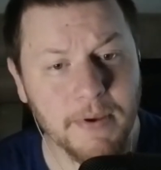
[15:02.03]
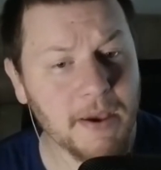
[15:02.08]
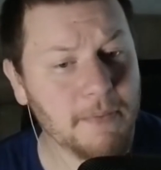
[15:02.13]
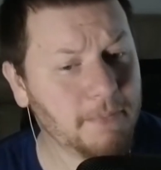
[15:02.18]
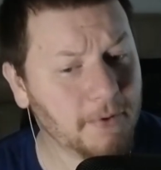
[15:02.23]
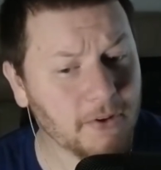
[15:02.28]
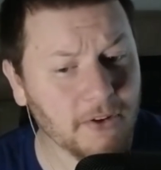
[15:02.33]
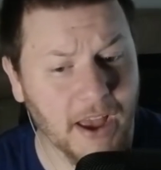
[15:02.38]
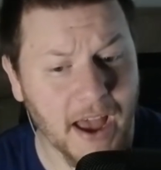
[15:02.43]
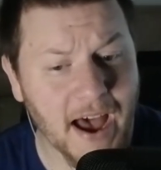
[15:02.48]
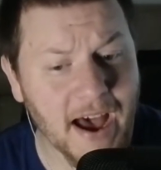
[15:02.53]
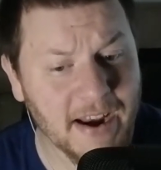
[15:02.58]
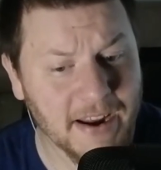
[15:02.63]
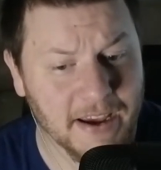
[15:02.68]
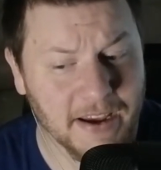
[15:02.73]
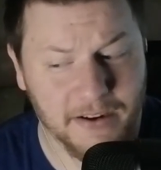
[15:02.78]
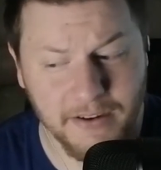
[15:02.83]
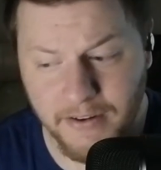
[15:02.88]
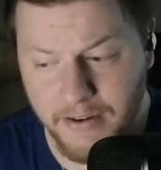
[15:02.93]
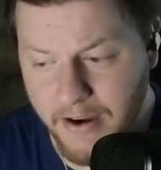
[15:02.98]
people got
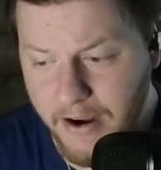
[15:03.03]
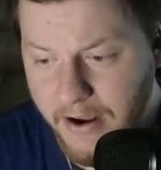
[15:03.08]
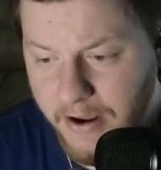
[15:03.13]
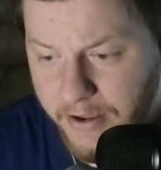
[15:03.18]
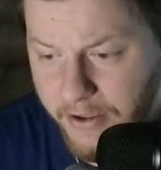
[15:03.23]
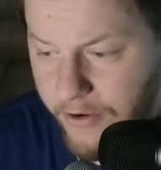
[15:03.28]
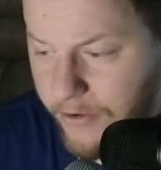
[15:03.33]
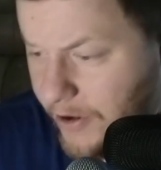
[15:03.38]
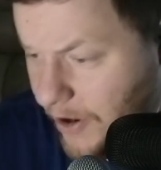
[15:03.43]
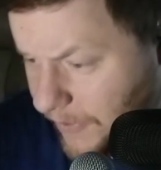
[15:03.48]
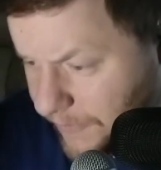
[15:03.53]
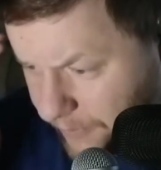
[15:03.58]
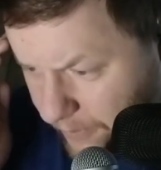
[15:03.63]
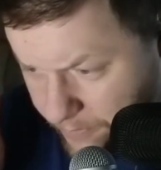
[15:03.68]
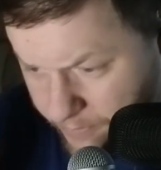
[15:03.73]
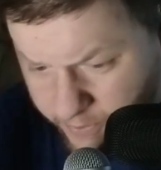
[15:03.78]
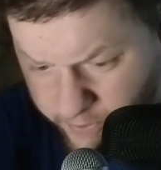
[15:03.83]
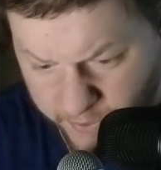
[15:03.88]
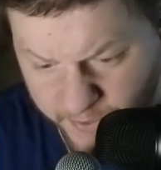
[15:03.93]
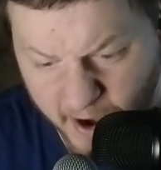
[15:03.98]
it. You go
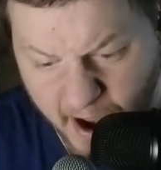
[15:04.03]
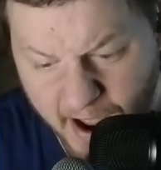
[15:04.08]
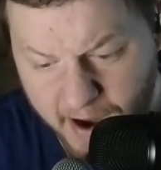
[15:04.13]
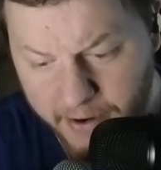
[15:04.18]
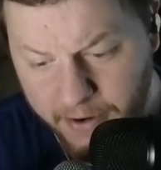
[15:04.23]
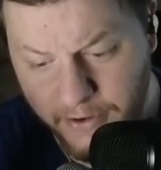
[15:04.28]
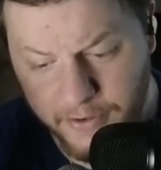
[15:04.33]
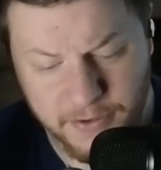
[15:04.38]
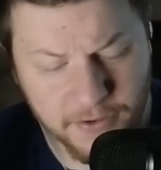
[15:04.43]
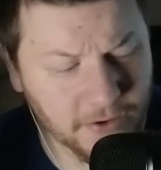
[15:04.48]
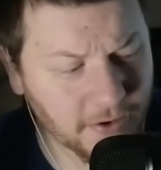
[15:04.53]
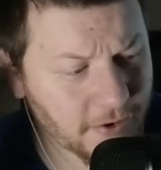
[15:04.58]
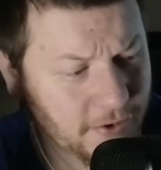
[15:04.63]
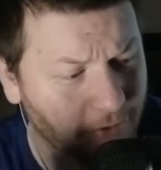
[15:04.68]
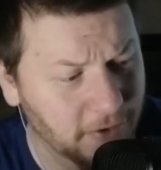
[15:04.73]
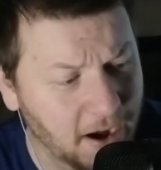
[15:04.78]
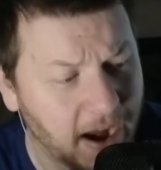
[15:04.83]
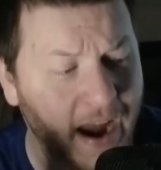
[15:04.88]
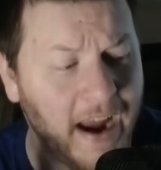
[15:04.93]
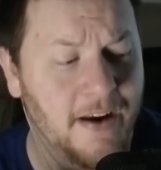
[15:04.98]
from chatter to
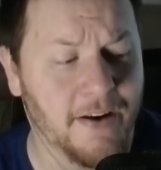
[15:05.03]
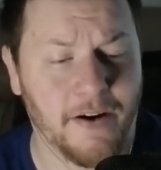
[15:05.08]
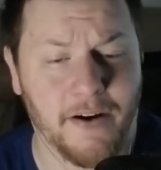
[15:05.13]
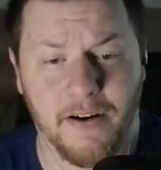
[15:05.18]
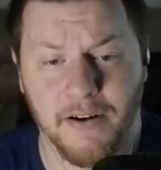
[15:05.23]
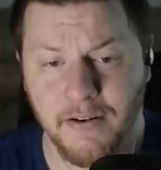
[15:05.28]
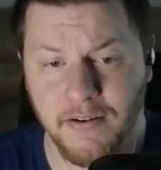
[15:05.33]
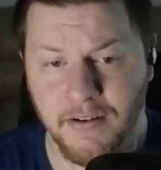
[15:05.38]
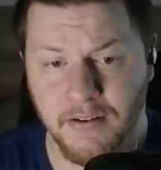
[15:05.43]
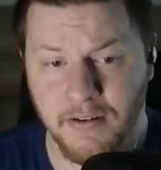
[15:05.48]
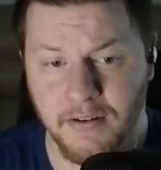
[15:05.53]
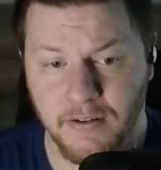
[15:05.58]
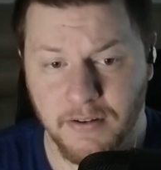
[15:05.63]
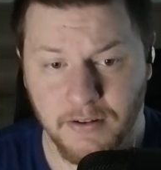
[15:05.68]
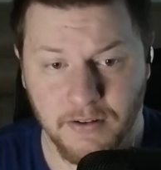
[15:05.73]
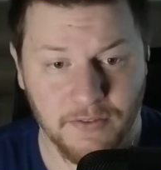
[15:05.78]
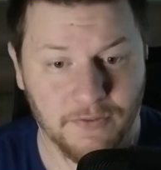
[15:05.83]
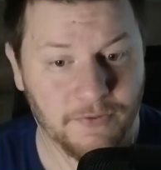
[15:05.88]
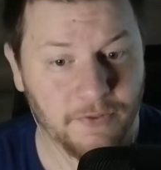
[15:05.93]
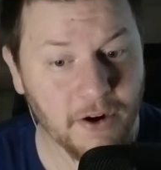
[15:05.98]
creator.
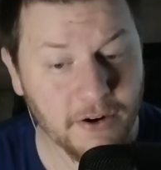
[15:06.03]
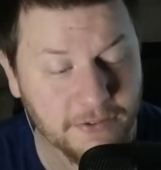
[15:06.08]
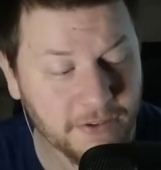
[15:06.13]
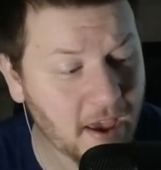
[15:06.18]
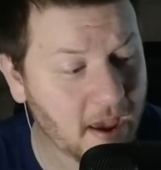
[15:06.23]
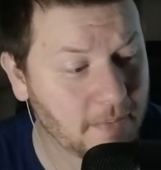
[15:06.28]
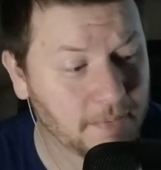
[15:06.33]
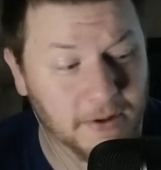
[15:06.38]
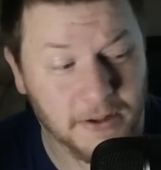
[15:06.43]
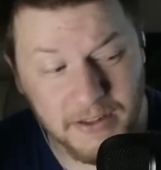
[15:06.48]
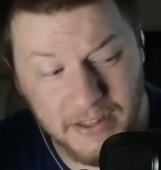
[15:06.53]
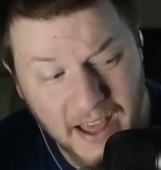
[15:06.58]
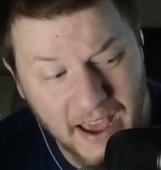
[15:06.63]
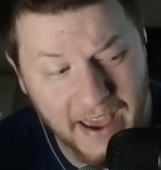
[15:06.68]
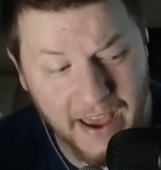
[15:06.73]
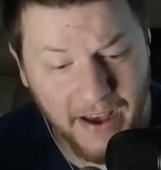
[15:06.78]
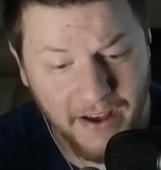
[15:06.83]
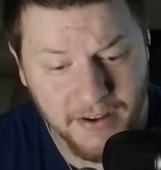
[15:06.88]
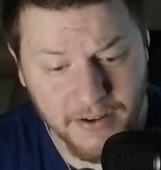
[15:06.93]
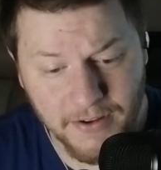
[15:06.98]
For example,
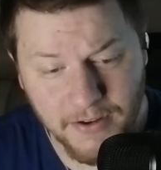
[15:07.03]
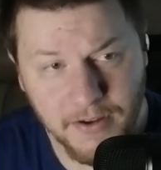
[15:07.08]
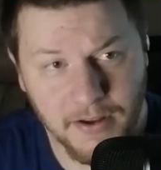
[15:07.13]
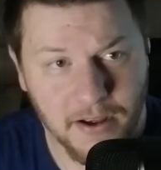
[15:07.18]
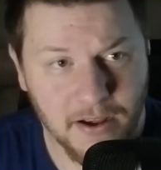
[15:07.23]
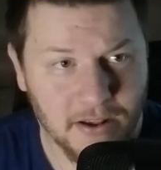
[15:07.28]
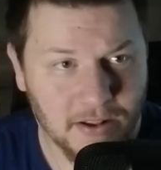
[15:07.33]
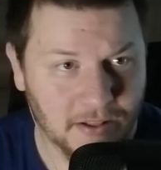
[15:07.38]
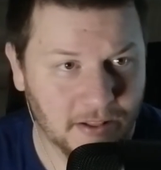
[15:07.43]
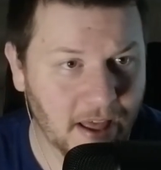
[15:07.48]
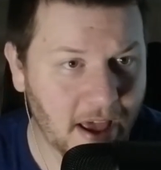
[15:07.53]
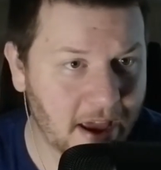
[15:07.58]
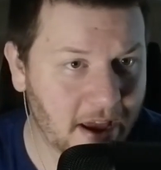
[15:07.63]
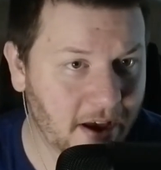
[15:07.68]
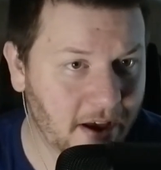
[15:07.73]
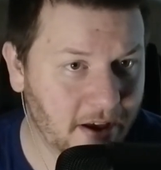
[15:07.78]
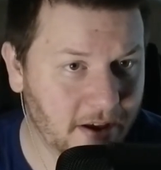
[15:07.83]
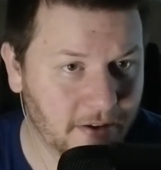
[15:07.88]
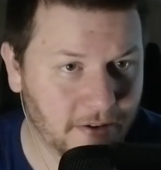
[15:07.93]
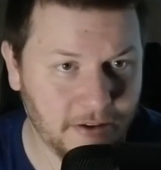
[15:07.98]
Leia.
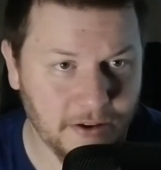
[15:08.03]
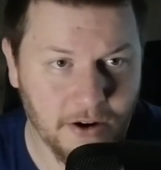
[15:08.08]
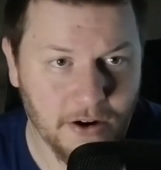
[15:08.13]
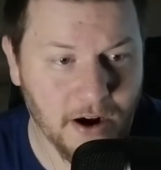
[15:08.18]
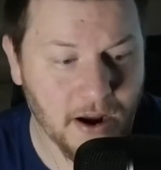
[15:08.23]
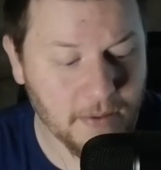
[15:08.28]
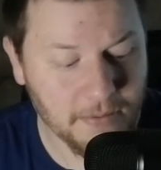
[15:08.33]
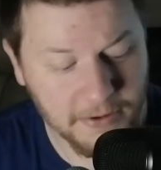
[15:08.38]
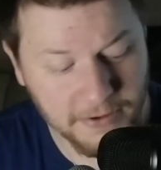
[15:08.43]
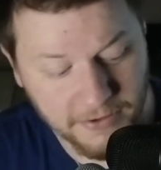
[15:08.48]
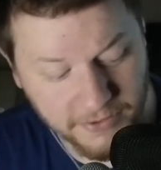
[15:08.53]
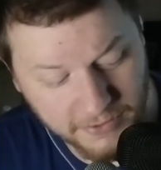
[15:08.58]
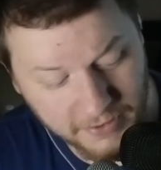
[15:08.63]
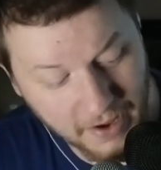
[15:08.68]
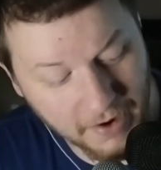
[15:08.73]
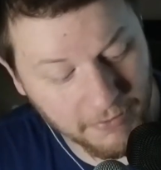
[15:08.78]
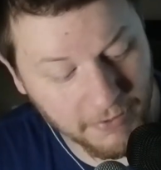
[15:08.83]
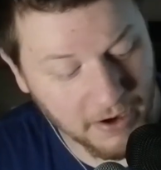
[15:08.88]
Leia, you're able to say